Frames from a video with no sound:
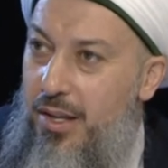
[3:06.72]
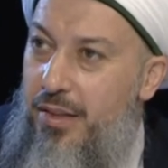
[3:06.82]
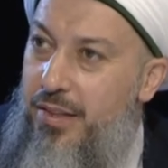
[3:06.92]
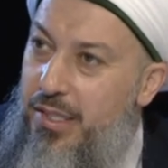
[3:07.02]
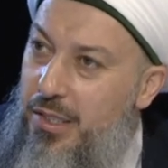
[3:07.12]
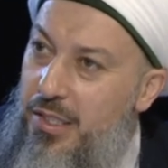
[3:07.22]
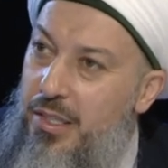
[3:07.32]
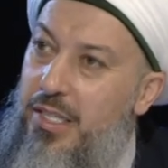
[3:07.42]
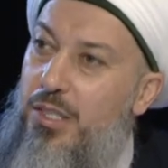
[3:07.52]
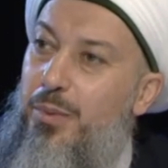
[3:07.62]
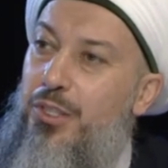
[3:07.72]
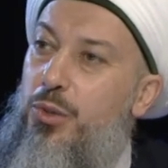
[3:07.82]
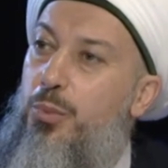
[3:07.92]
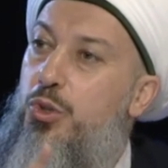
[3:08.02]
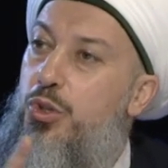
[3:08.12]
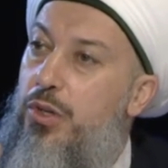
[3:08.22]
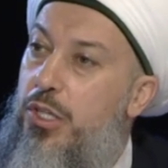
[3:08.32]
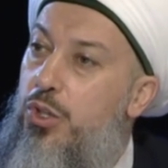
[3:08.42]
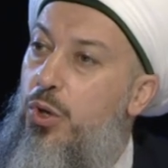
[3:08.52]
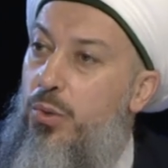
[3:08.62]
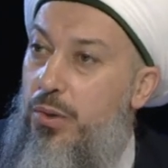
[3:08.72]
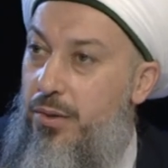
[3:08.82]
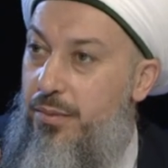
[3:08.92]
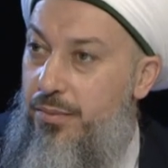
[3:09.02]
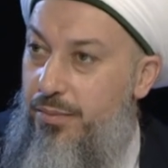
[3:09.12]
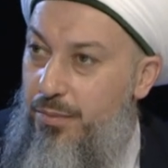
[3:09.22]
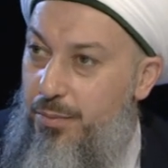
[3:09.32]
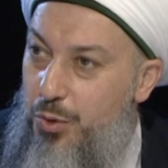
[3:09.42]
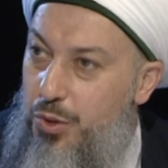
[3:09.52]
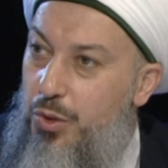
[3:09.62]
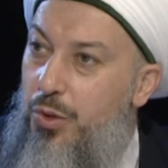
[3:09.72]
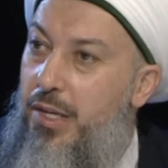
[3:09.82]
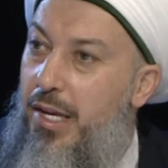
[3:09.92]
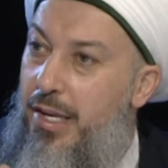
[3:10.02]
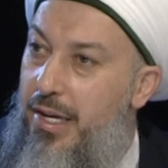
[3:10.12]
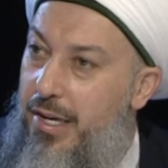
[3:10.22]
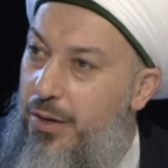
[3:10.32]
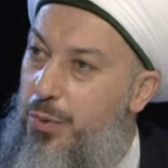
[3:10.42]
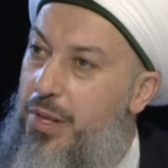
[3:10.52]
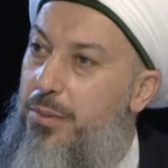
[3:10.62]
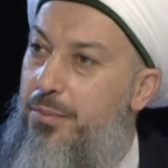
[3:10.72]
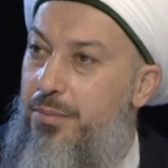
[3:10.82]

This mantra puts you in a zone, puts you in like a rhythm.